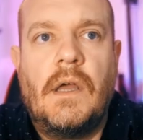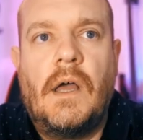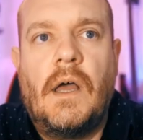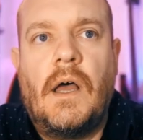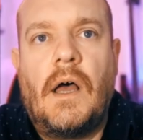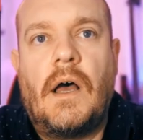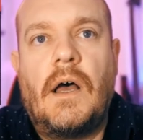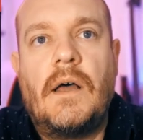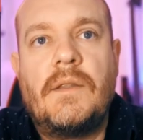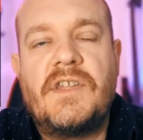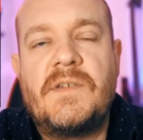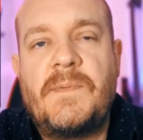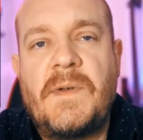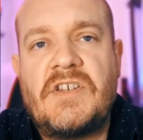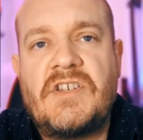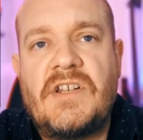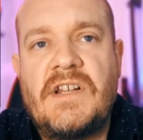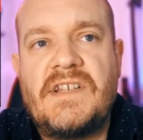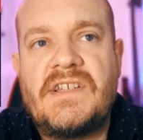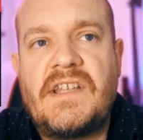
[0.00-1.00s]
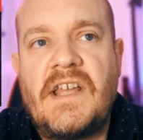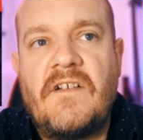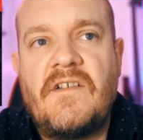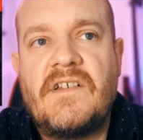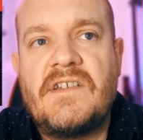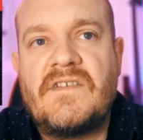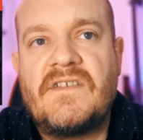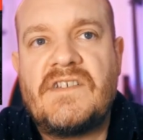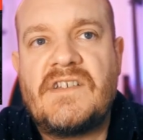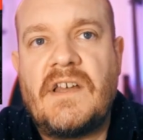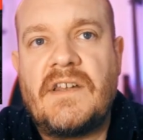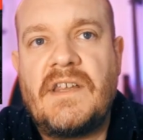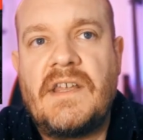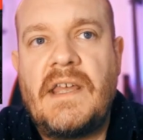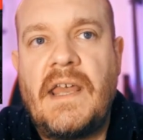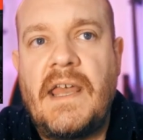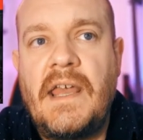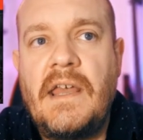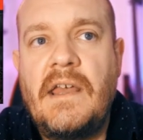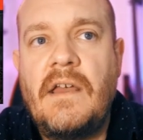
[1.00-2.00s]
The specialist areas of study
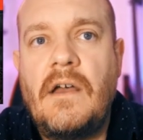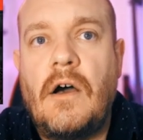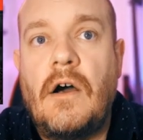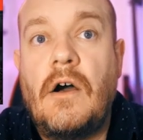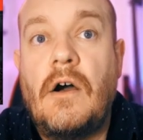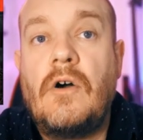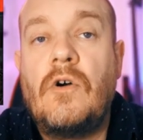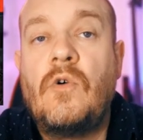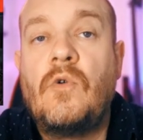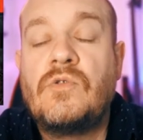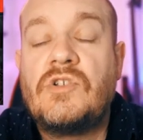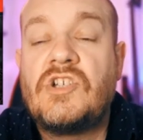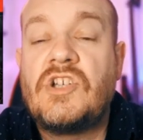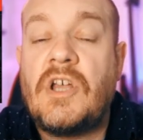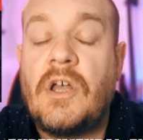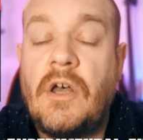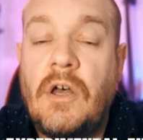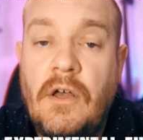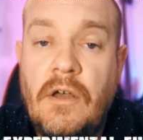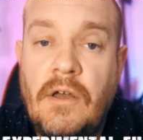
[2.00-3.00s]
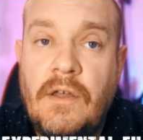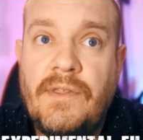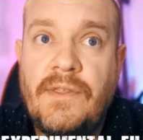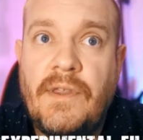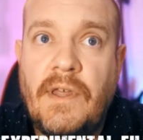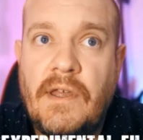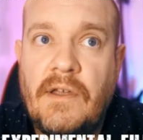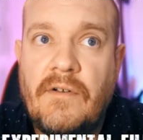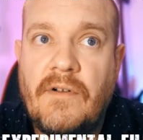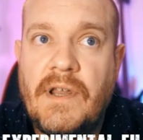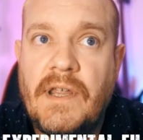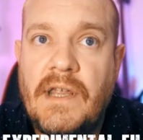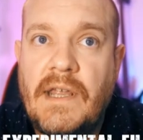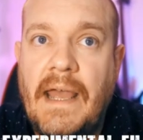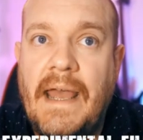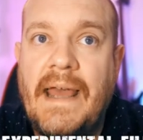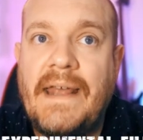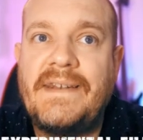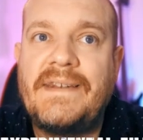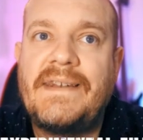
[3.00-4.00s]
here are auteur theory
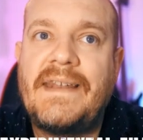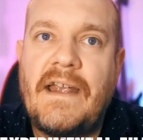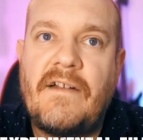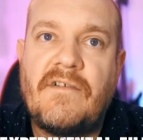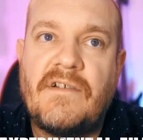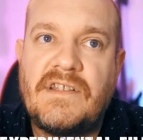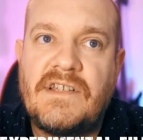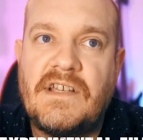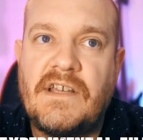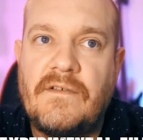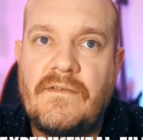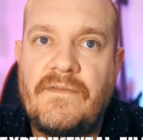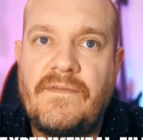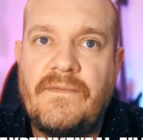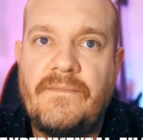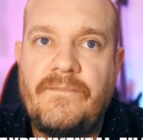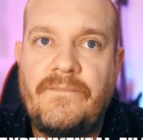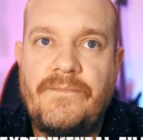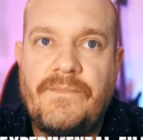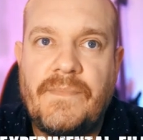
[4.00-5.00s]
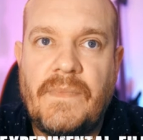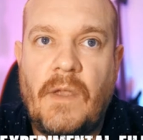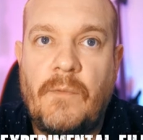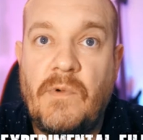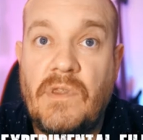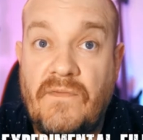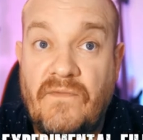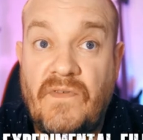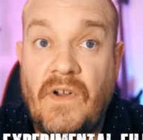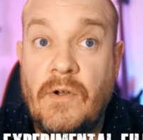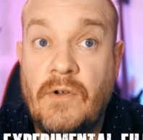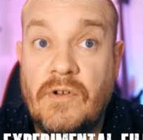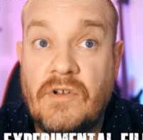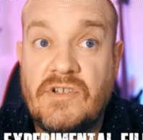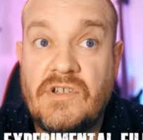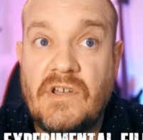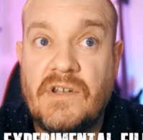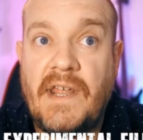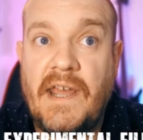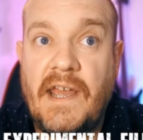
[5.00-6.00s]
and narrative, with a
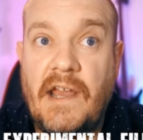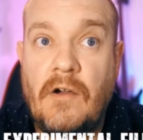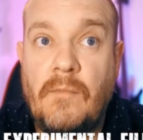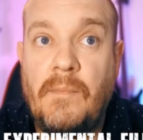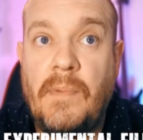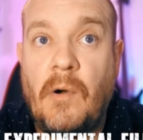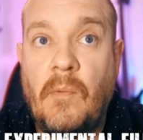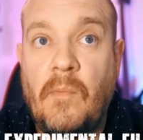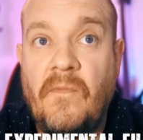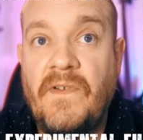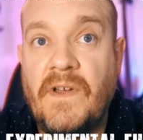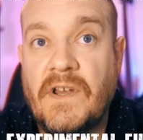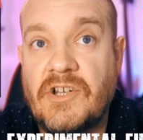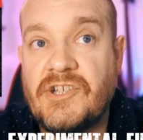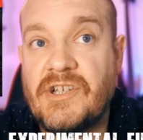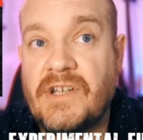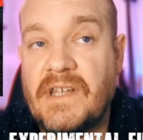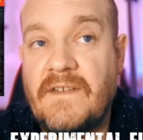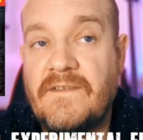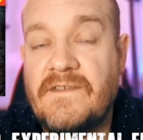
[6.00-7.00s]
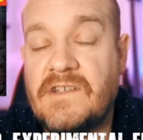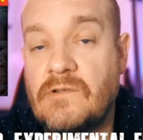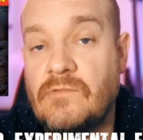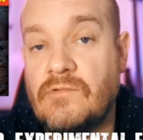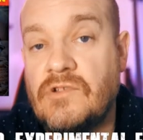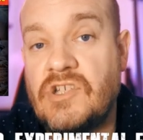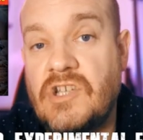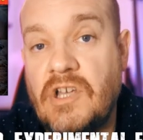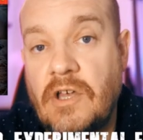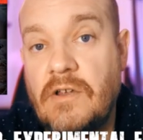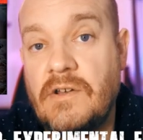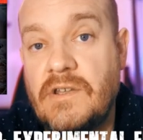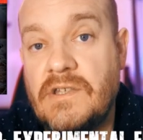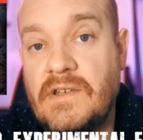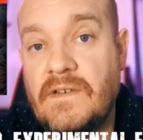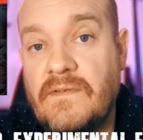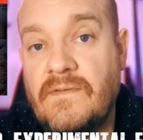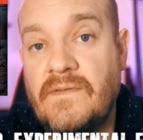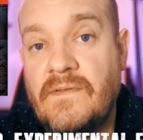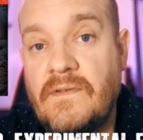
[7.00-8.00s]
focus on how Pulp Fiction gives an
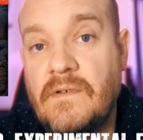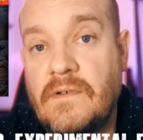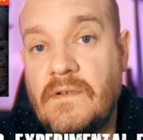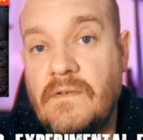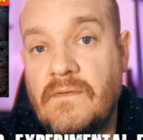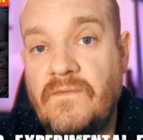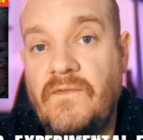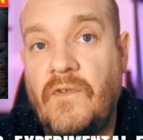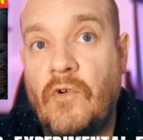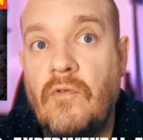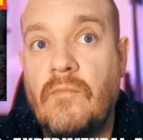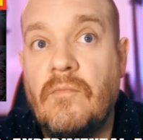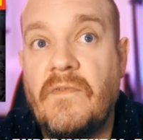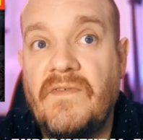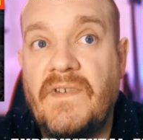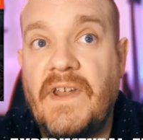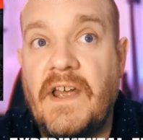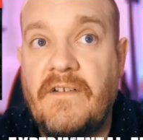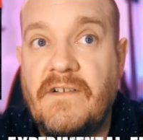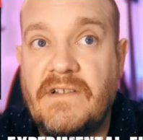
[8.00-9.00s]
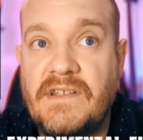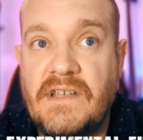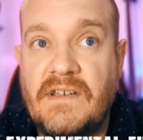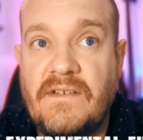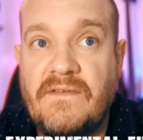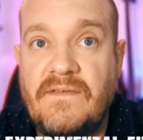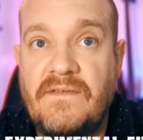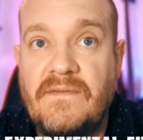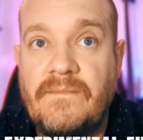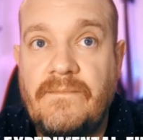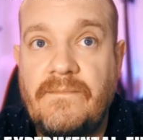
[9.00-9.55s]
alternative form of narrative.